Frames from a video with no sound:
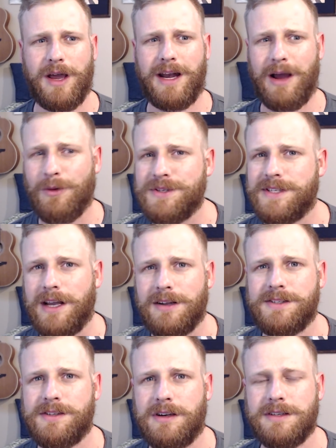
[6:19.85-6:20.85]
And I will say,
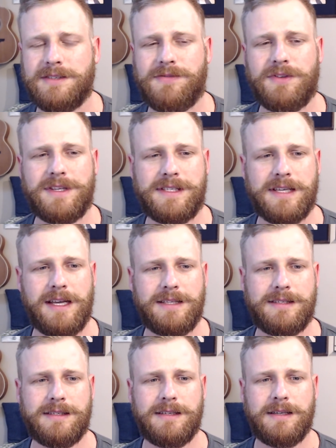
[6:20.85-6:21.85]
on Songs for the
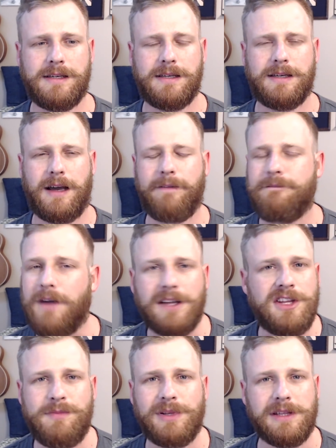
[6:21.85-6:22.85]
Saints, I
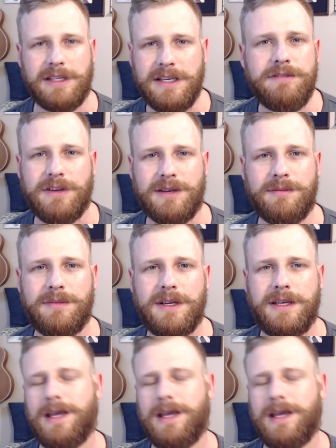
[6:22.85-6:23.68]
finally believe him.